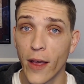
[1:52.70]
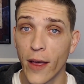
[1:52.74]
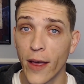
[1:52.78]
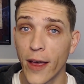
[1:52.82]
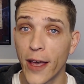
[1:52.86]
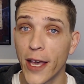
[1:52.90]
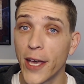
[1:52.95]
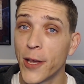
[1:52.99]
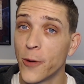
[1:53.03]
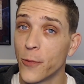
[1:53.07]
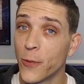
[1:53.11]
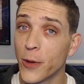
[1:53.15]

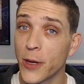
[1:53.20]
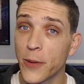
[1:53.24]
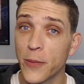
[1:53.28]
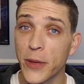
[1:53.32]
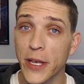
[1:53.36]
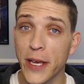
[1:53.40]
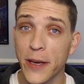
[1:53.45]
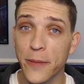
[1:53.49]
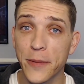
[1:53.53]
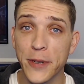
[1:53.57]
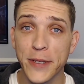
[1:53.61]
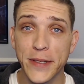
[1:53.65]
It will be
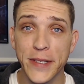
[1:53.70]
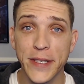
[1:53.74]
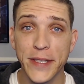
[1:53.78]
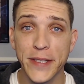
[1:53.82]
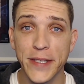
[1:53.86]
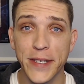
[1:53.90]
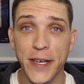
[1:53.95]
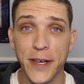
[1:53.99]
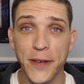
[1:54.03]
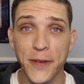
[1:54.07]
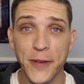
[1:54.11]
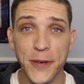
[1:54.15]
able to
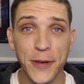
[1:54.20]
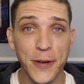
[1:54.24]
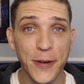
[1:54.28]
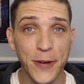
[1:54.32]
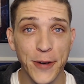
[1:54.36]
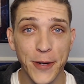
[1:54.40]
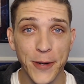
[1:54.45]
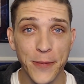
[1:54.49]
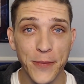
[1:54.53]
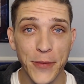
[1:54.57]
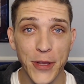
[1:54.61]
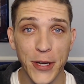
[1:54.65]
tell the
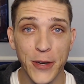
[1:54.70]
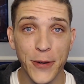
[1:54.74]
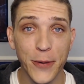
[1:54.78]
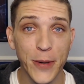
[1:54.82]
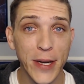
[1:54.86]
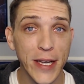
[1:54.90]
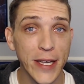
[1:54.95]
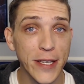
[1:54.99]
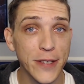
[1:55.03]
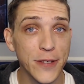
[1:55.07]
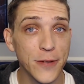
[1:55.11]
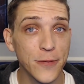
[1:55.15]
group the
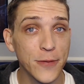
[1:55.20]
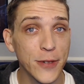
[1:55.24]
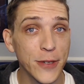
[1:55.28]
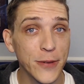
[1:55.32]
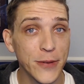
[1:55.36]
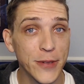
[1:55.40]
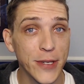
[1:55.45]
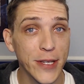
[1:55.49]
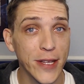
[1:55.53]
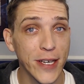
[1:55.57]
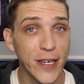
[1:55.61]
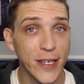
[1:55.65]
quickest route
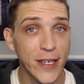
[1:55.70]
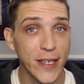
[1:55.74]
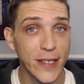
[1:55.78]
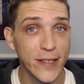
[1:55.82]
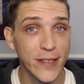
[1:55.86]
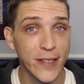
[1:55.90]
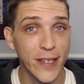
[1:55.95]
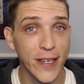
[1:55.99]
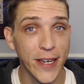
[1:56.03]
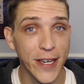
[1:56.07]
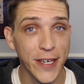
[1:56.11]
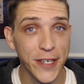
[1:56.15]
to their
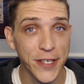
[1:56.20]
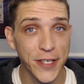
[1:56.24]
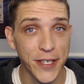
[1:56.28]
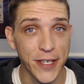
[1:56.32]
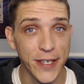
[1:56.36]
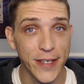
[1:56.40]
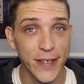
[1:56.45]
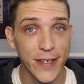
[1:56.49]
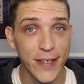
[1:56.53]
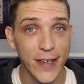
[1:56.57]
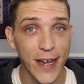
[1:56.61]
destination,